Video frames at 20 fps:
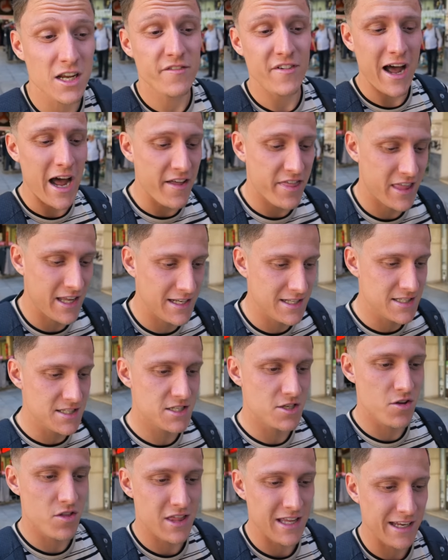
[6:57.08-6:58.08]
of
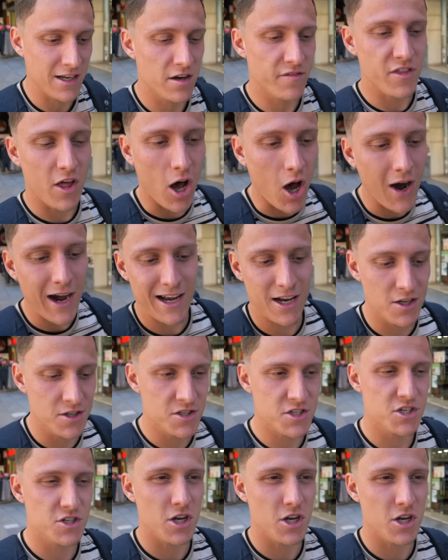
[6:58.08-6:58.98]
Athens, you think of the islands,